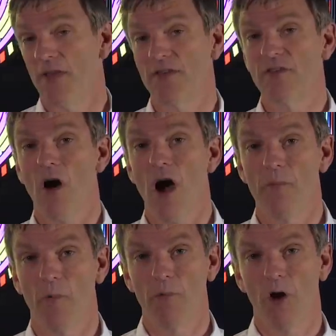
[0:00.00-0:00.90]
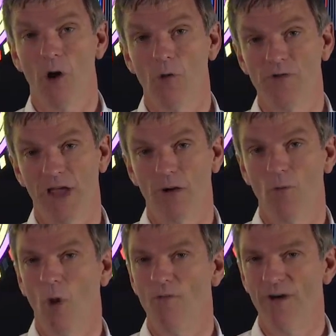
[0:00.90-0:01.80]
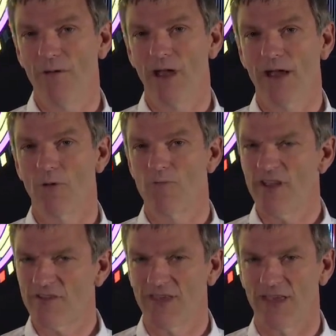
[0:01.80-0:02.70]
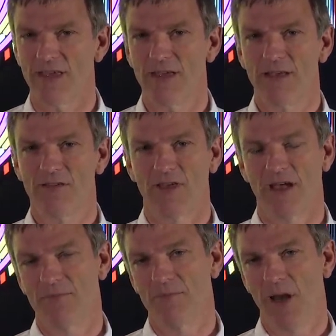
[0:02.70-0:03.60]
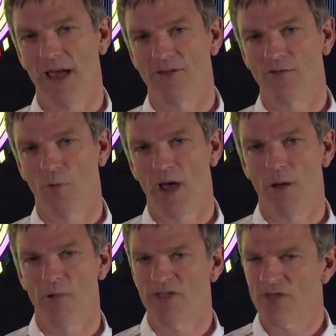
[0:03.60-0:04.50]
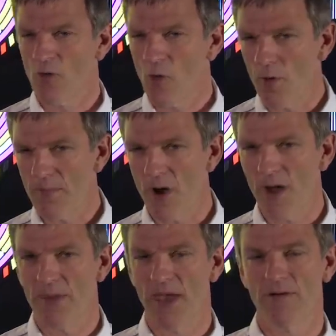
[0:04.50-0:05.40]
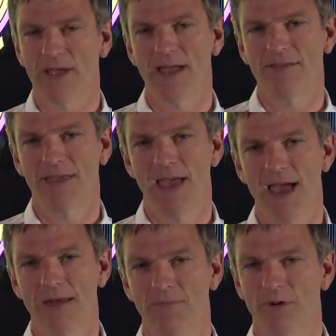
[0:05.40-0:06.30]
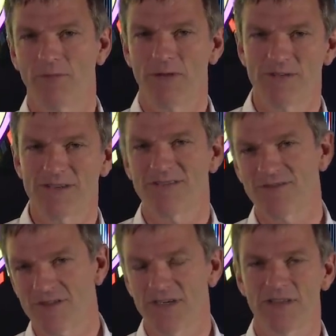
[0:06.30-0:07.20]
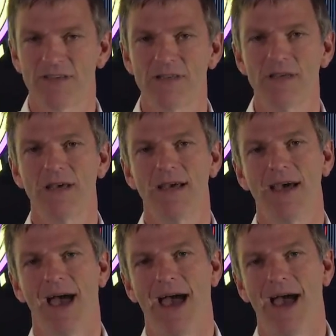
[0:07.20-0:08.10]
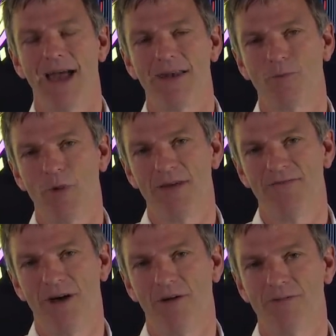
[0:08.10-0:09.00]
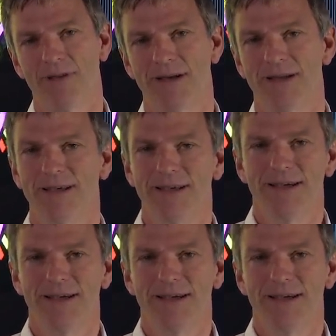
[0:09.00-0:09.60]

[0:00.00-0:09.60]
At the time, we were holding what felt like a risky second place, where we thought we might be able to get to the end, but we were not certain, and we felt that